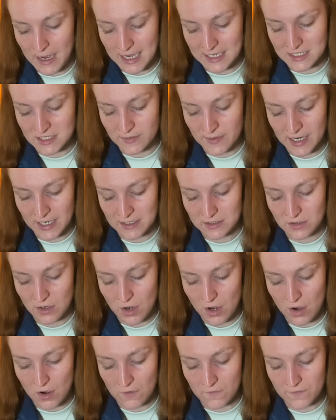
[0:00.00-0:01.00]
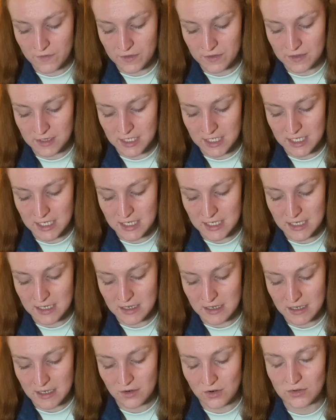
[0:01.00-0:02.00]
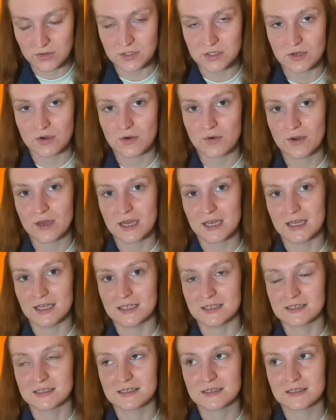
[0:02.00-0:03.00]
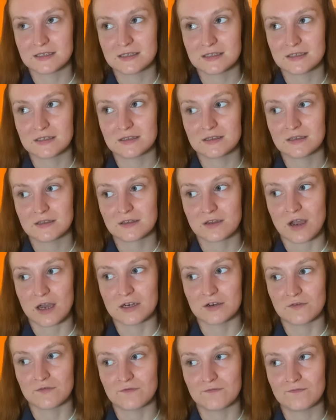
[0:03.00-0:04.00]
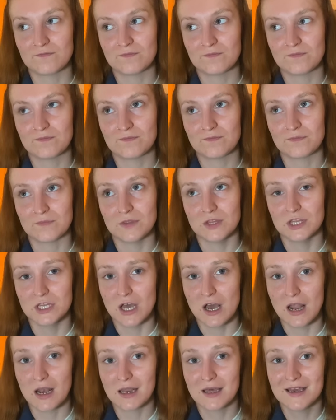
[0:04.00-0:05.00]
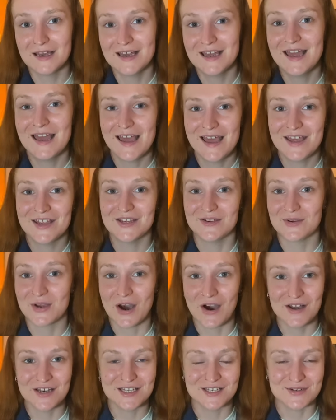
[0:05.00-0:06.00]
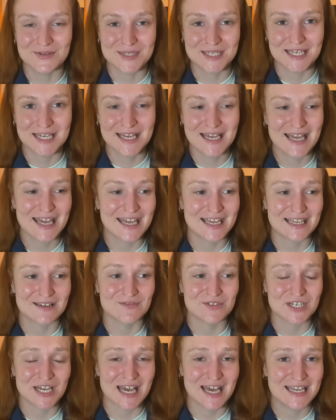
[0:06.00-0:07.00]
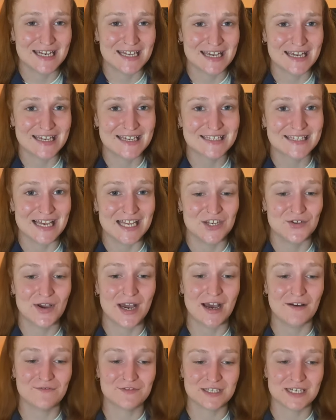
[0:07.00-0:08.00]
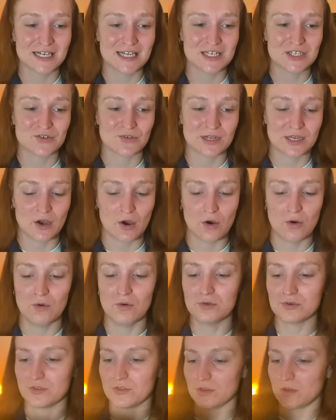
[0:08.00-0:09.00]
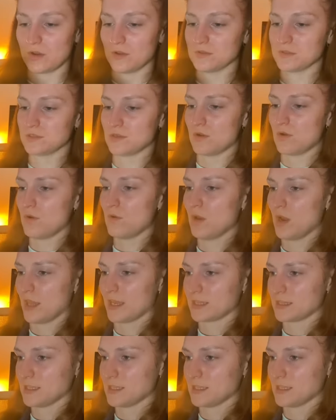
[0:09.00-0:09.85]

aspect of the console is kind of null. You can't use it. It gives you headaches and you have to literally hold the console like